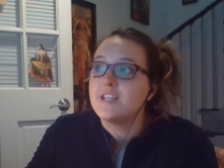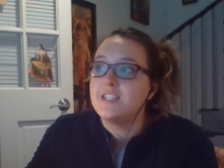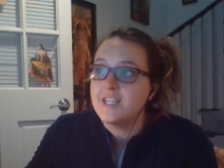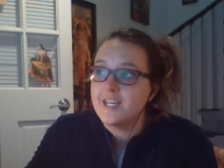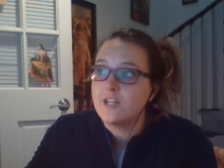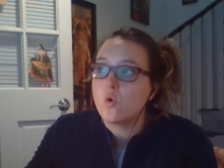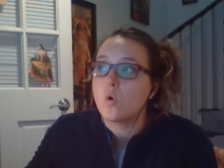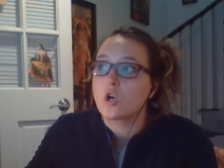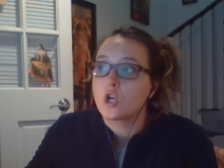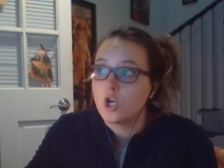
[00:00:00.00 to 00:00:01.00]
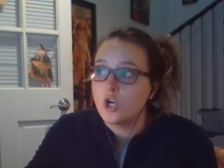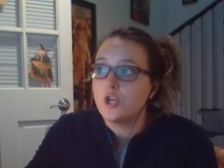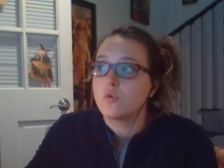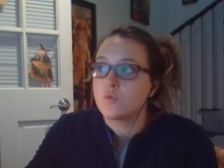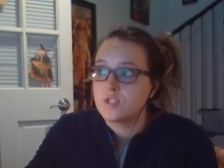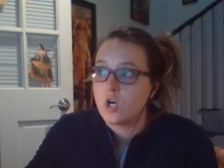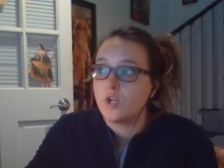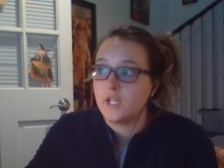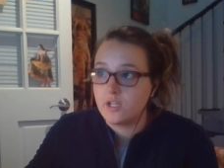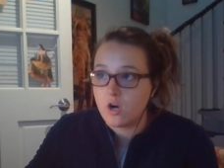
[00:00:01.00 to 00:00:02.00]
Did or could result
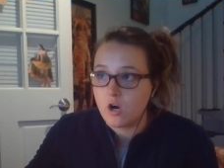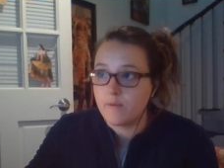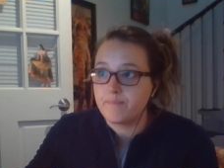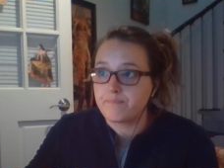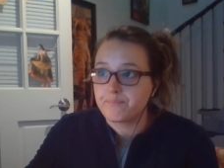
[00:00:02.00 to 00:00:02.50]
in harm.